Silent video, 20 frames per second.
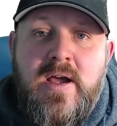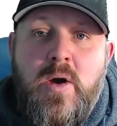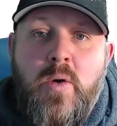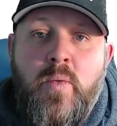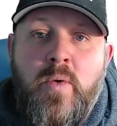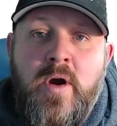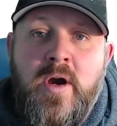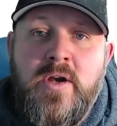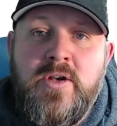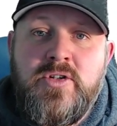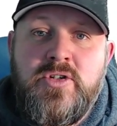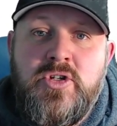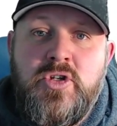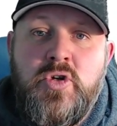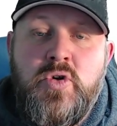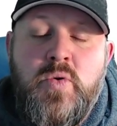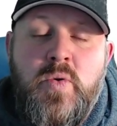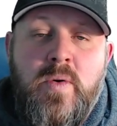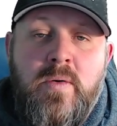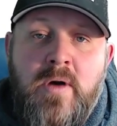whereas
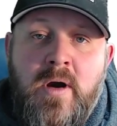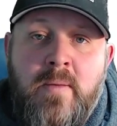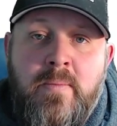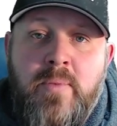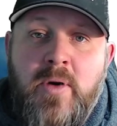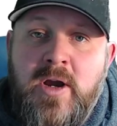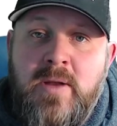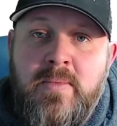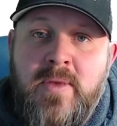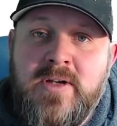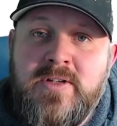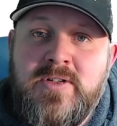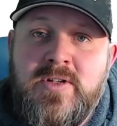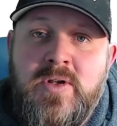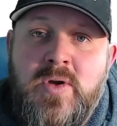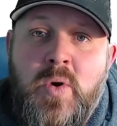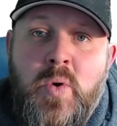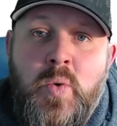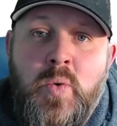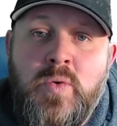you are pretty much
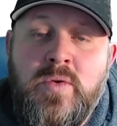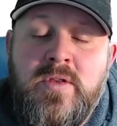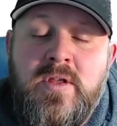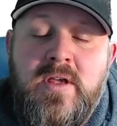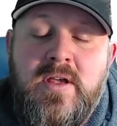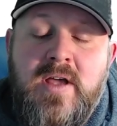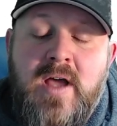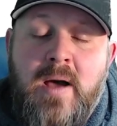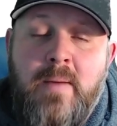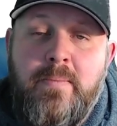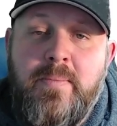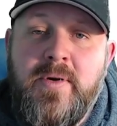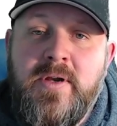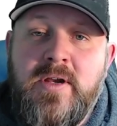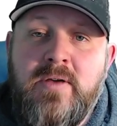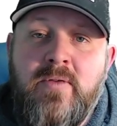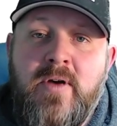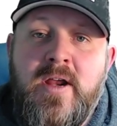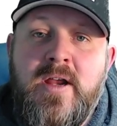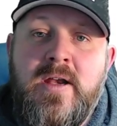the only
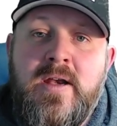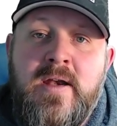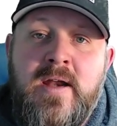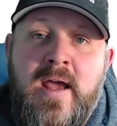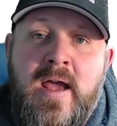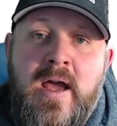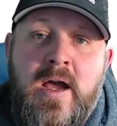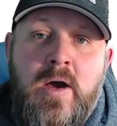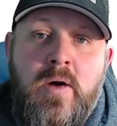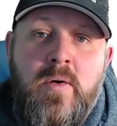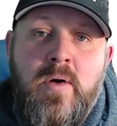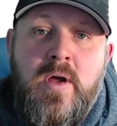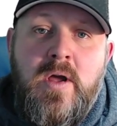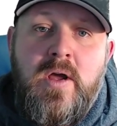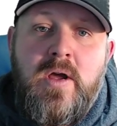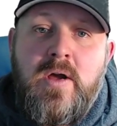company right now